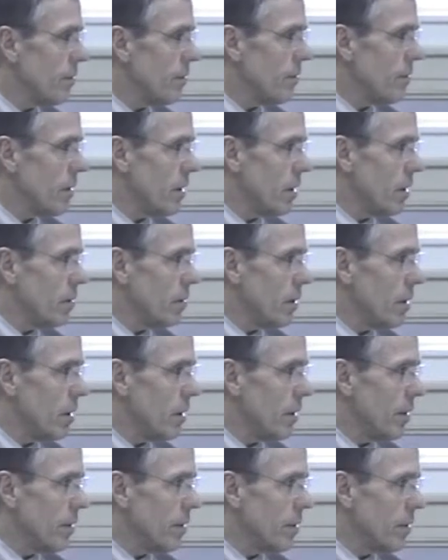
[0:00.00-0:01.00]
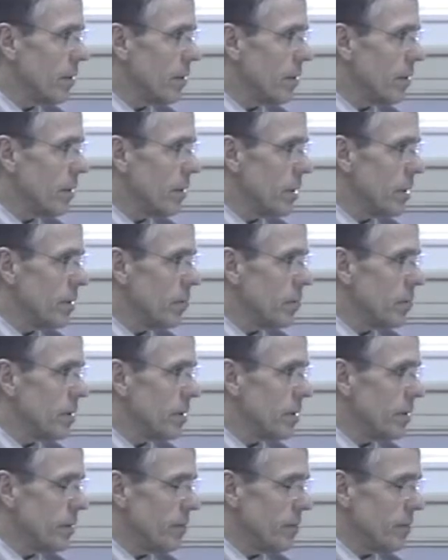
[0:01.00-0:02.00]
follow all of that or not,
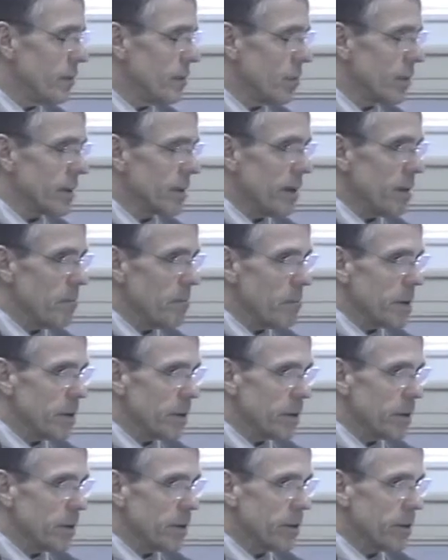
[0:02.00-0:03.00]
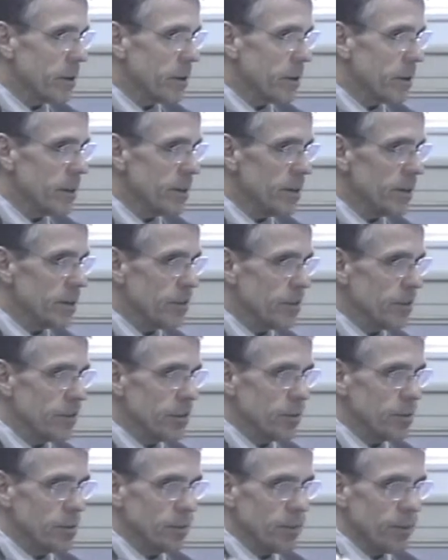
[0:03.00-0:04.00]
but if you look at that Medicare line, you can
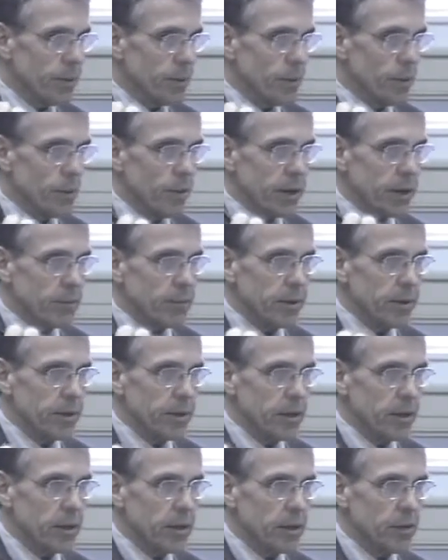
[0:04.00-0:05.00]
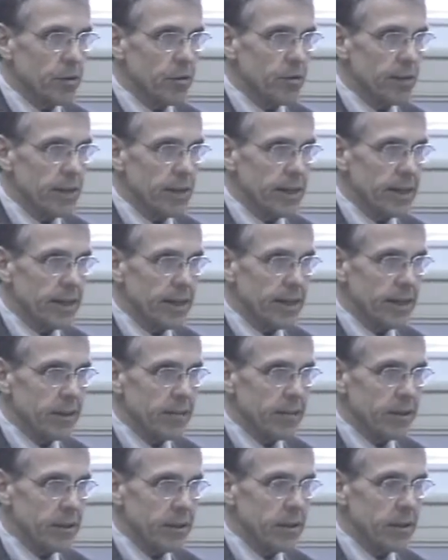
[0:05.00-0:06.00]
see we're, we're recommending not using any
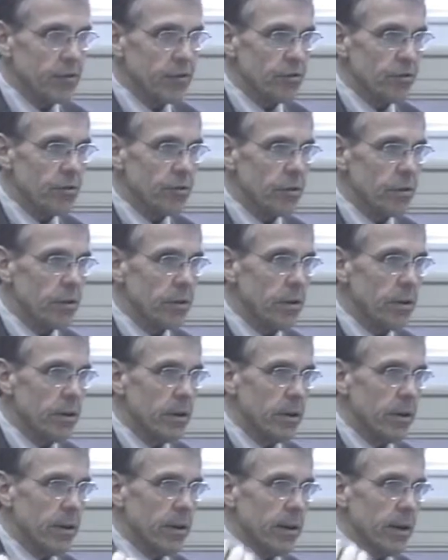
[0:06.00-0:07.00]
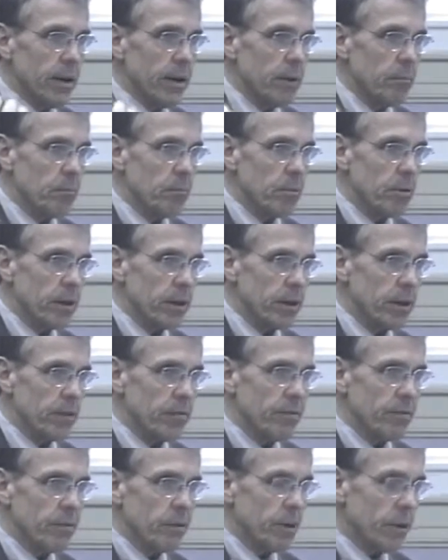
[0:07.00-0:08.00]
of it this year and putting
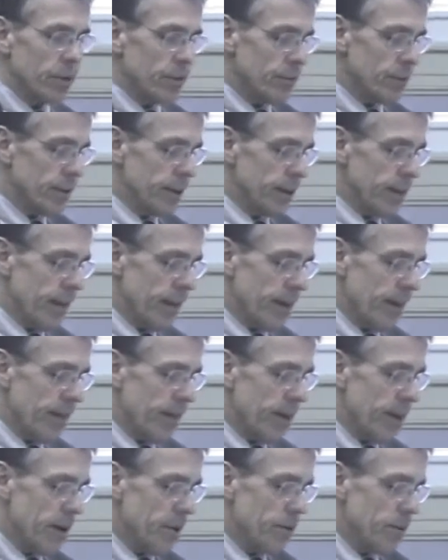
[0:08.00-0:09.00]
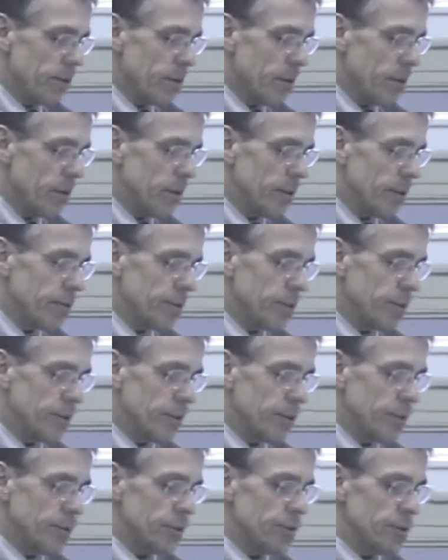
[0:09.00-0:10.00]
$480,000
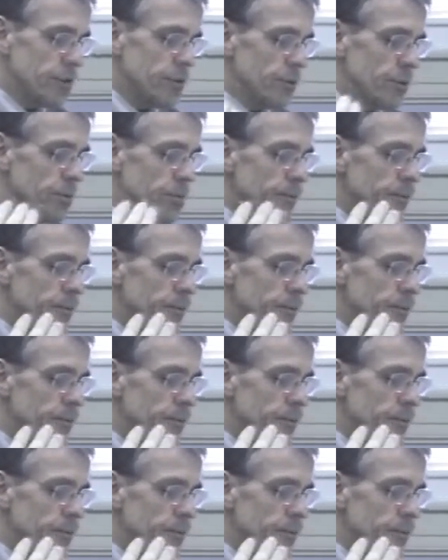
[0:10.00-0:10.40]
into year two.